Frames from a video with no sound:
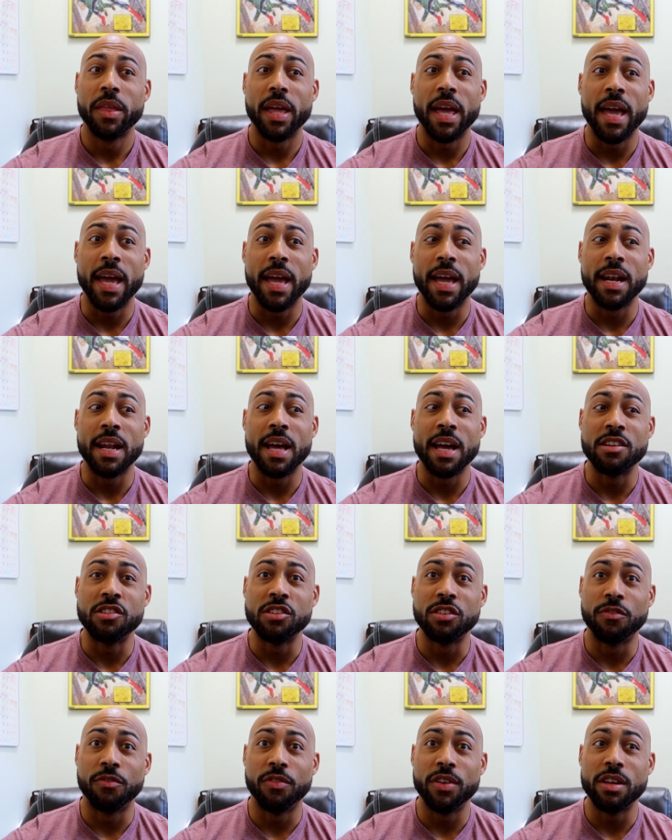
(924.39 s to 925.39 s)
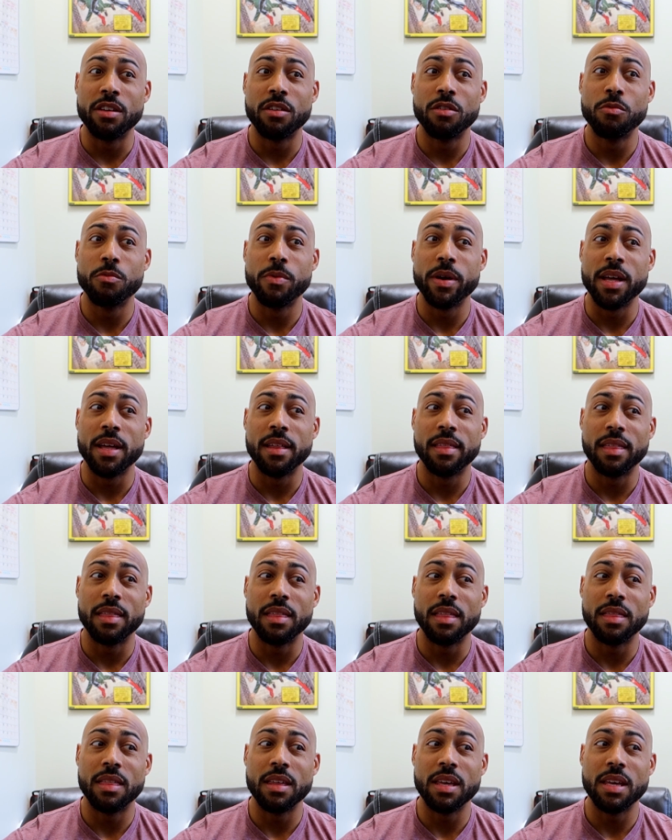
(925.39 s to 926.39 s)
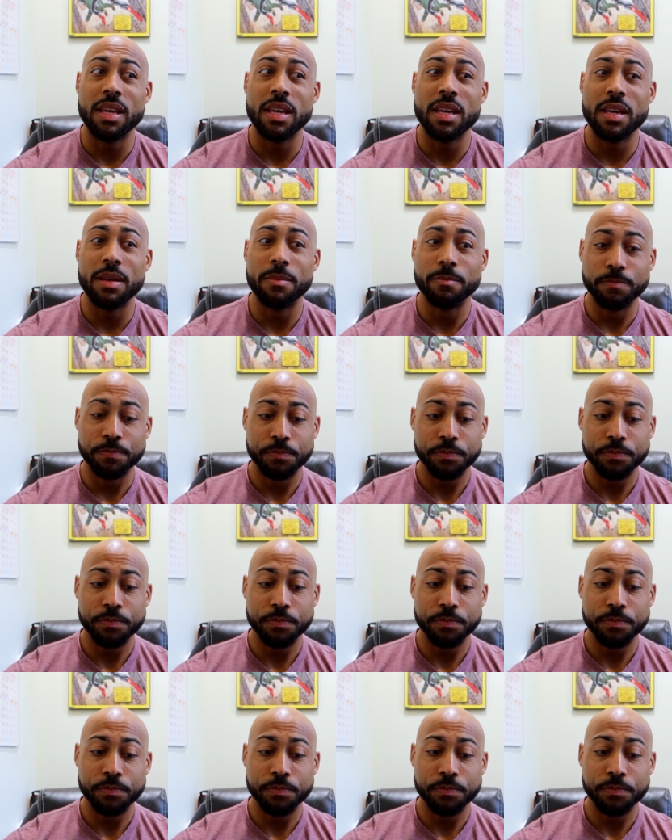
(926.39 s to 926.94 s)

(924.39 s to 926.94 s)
And I just feel with the